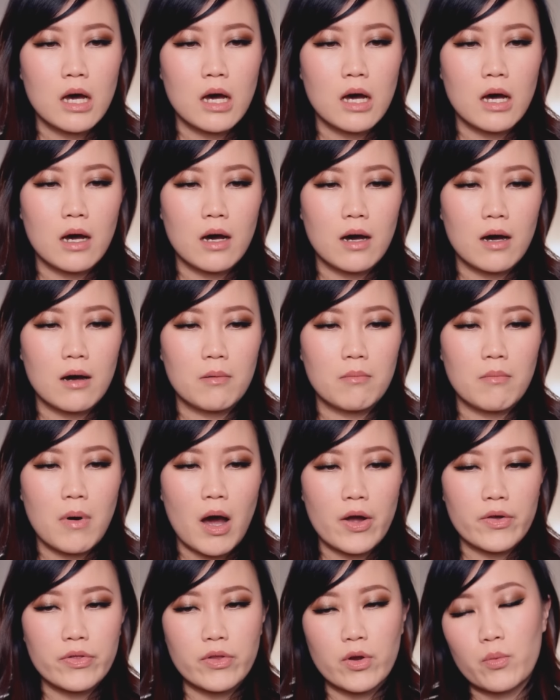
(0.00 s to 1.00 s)
um,
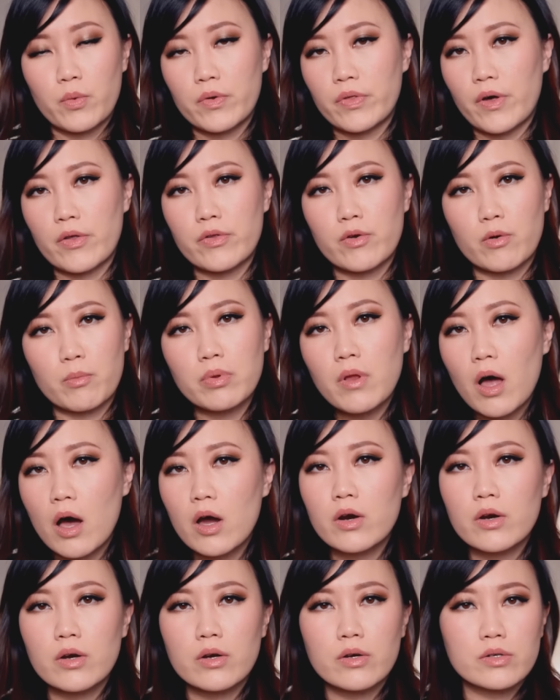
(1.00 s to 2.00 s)
either with other
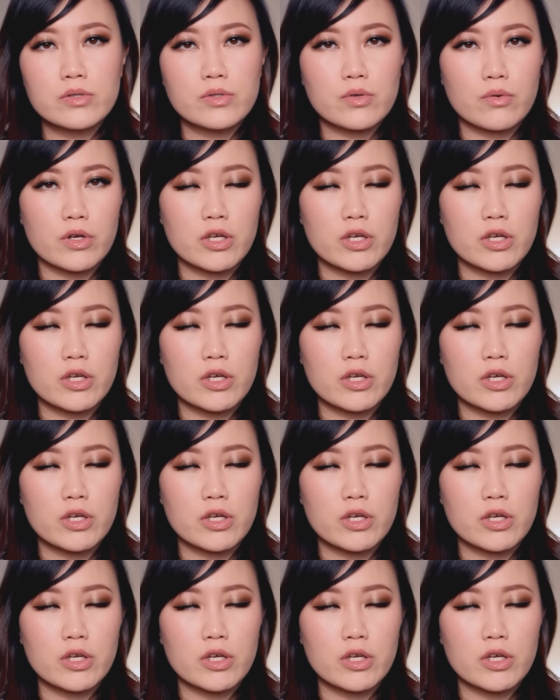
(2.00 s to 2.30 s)
bloggers